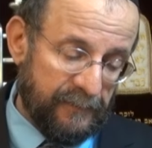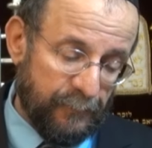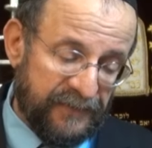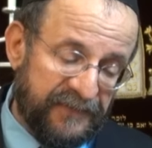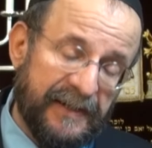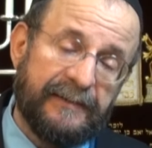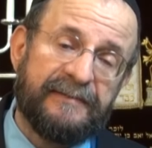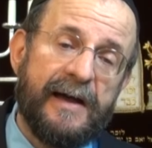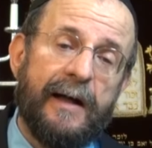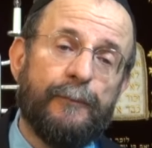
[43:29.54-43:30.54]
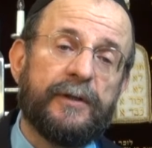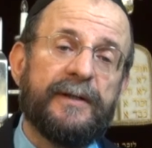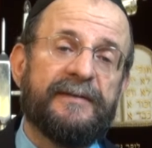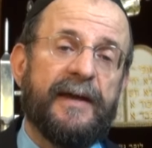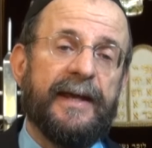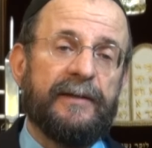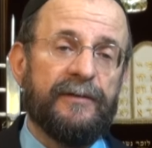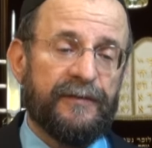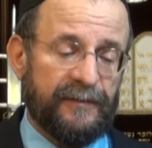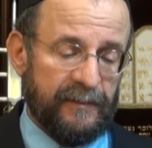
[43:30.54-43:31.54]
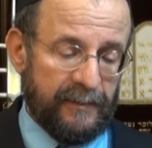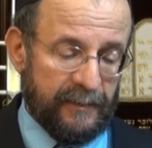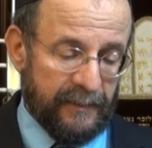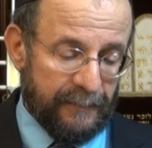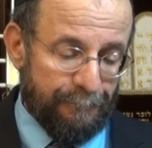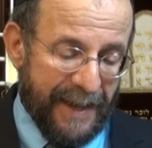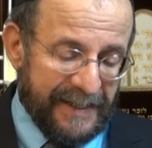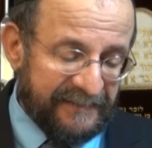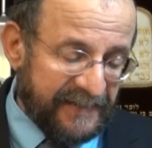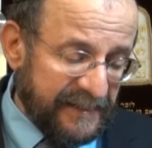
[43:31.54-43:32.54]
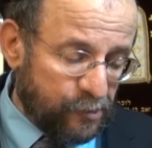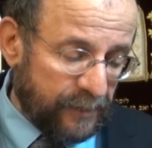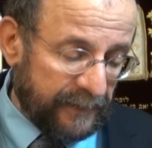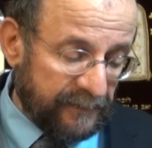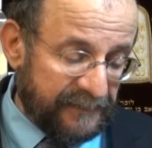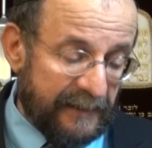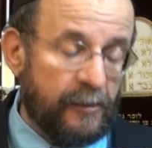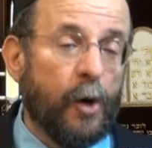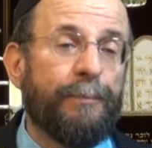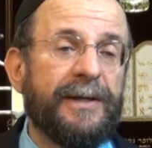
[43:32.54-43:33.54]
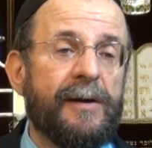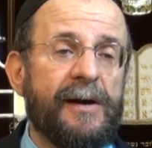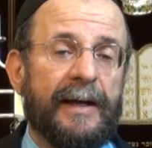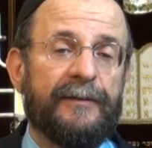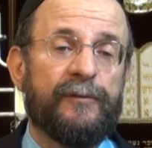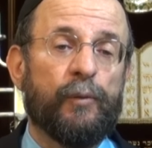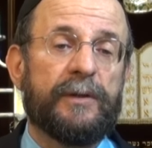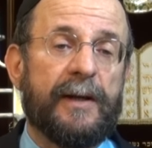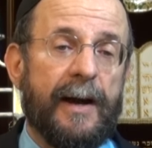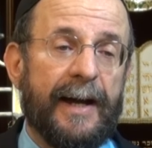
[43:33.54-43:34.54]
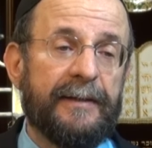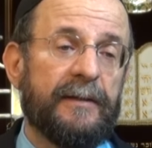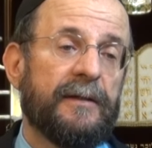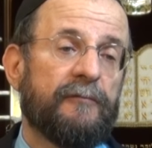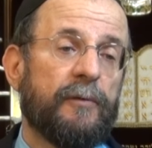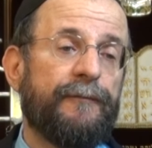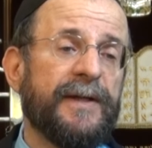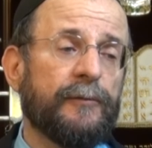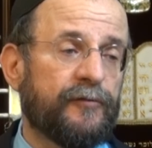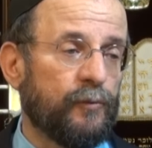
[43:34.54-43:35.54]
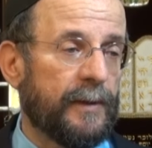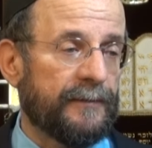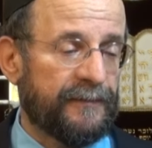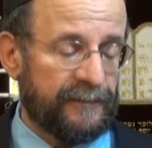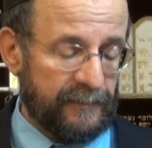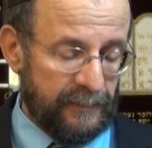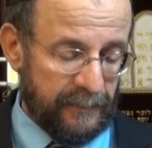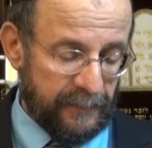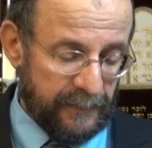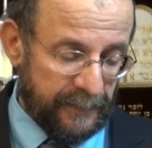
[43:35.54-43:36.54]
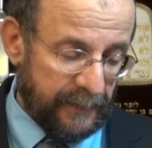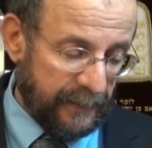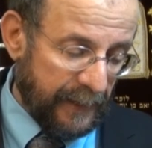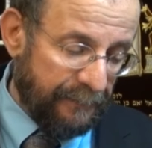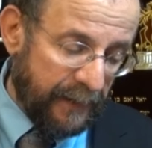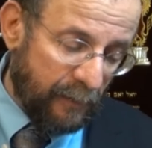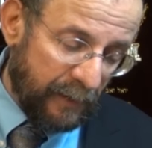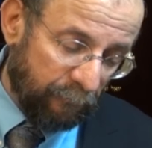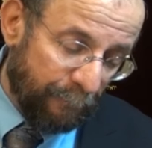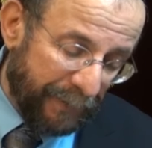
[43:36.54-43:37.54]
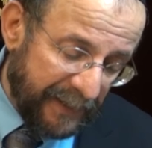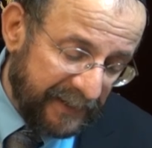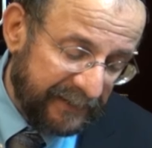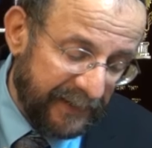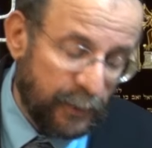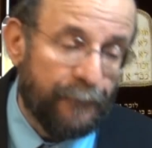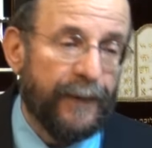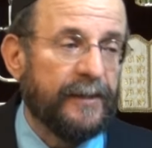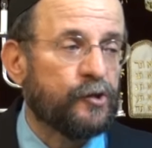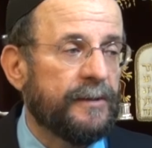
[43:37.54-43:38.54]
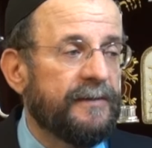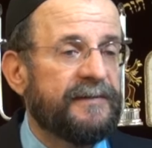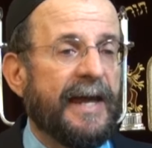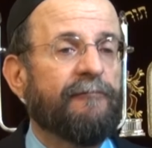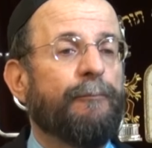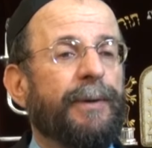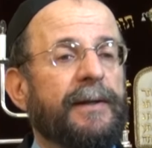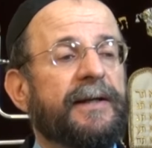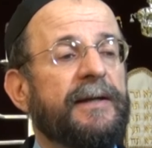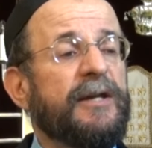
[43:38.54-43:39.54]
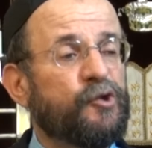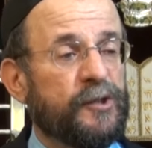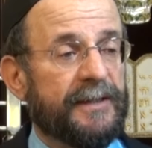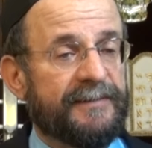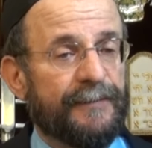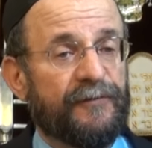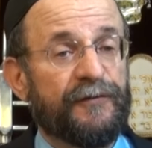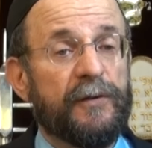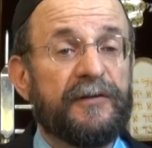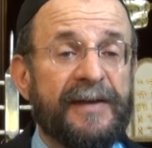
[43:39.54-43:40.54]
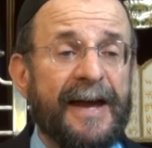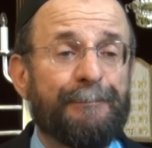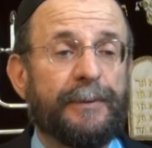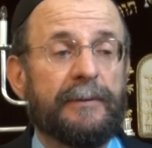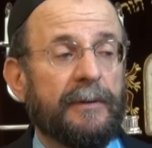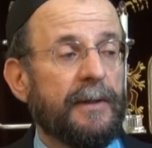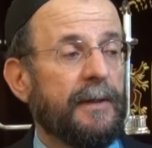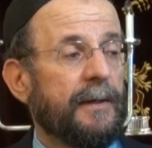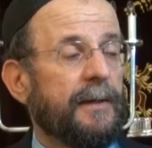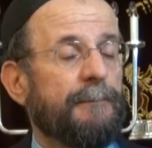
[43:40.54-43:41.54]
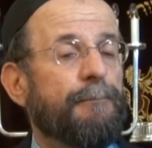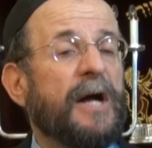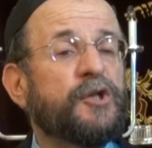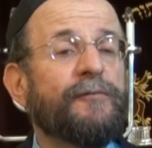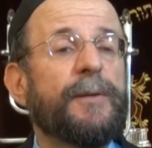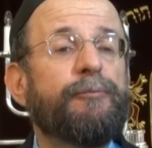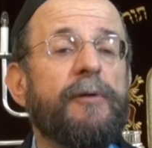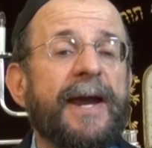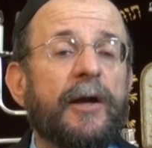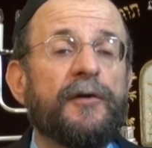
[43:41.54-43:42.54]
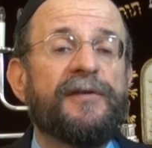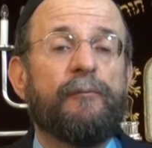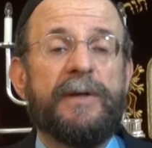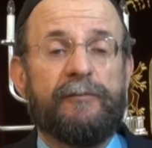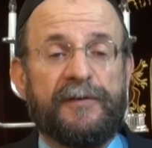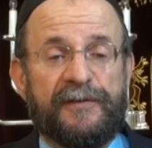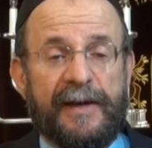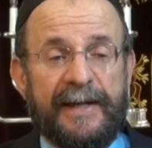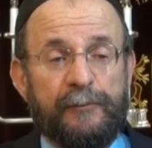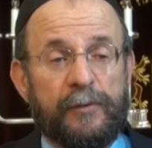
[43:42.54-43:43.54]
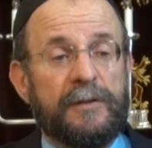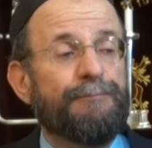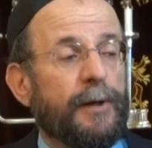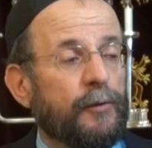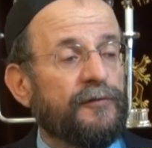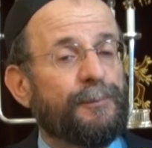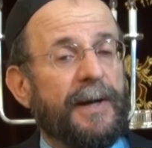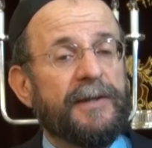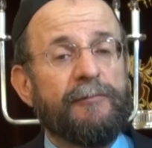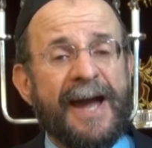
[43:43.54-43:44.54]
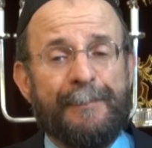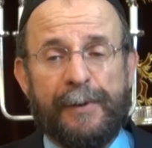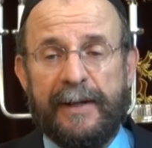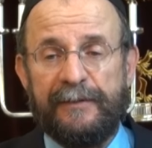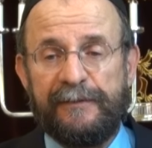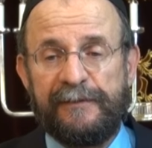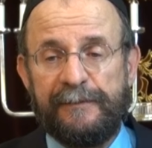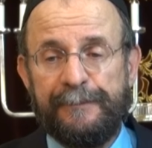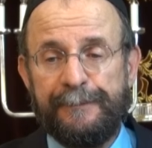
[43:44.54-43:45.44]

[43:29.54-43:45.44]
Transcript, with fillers: We see that the Talmud contains many teachings that go beyond what God revealed to us. And they are rabbinic innovations and rabbinic initiatives. For example, much of the prayers that we recite were composed by the rabbis.